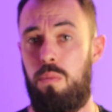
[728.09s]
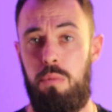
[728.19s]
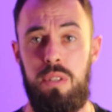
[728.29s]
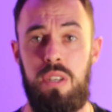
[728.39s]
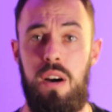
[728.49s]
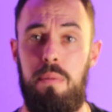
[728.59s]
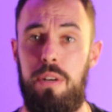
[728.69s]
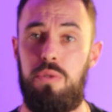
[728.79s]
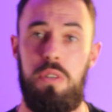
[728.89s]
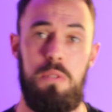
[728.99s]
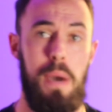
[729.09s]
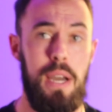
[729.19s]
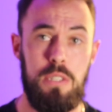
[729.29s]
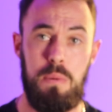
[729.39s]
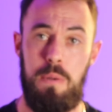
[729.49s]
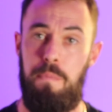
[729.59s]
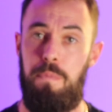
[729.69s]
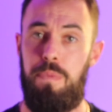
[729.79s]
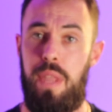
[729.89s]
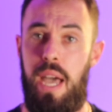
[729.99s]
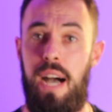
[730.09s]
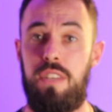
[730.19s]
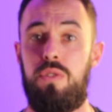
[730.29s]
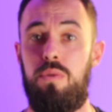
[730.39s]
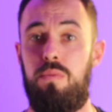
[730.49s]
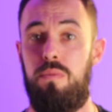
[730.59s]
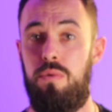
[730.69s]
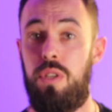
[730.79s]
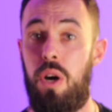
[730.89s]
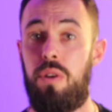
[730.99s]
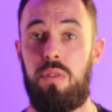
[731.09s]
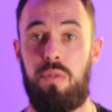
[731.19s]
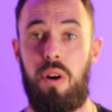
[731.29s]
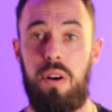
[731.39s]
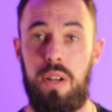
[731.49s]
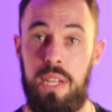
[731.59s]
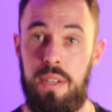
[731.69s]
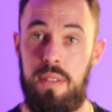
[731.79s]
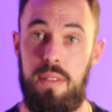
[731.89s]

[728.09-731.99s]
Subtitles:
When we talk about stress management, as you know and you're learning,